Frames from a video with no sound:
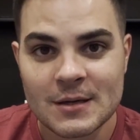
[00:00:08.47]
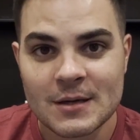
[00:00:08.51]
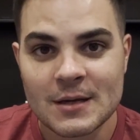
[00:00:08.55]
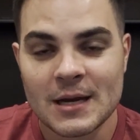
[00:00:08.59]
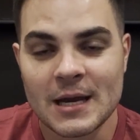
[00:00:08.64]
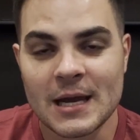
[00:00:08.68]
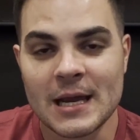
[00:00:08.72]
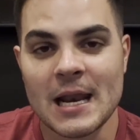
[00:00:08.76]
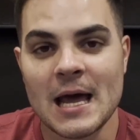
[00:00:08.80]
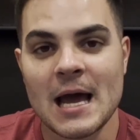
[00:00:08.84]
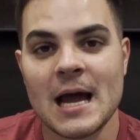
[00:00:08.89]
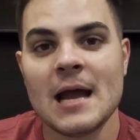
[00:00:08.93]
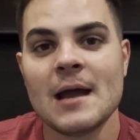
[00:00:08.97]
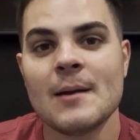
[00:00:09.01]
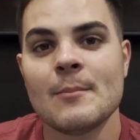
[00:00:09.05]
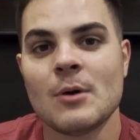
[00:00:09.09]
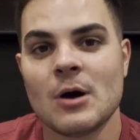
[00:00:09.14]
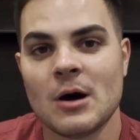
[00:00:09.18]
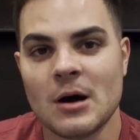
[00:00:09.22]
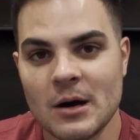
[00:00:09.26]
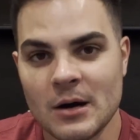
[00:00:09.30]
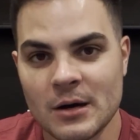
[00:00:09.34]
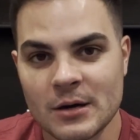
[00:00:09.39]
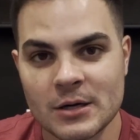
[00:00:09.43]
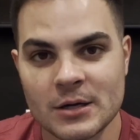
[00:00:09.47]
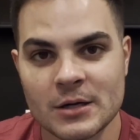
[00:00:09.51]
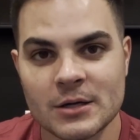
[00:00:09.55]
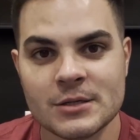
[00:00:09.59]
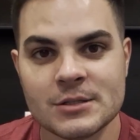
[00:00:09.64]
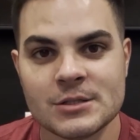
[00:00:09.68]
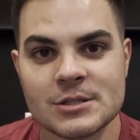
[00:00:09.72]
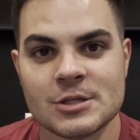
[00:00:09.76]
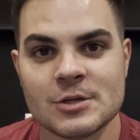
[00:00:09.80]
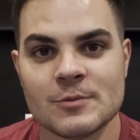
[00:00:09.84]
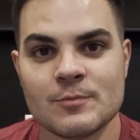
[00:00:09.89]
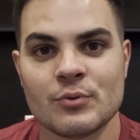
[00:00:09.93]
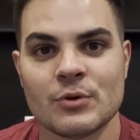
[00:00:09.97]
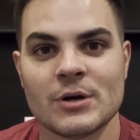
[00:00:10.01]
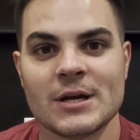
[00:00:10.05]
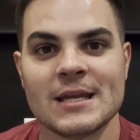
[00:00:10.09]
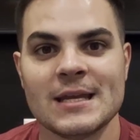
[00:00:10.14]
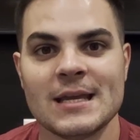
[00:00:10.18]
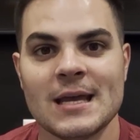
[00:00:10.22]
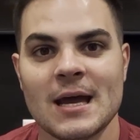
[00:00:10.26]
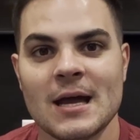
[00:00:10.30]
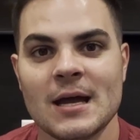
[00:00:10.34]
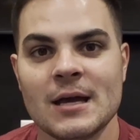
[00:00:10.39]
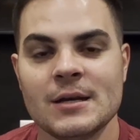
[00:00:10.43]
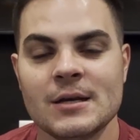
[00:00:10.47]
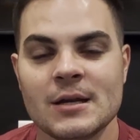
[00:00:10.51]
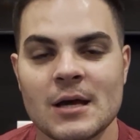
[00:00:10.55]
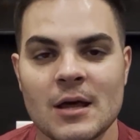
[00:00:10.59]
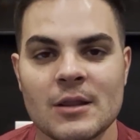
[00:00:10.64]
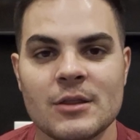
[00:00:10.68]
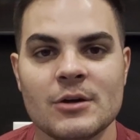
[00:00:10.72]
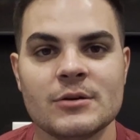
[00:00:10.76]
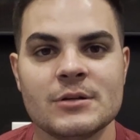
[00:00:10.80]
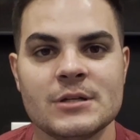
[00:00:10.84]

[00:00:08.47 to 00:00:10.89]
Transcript: and I am honored to bring yet another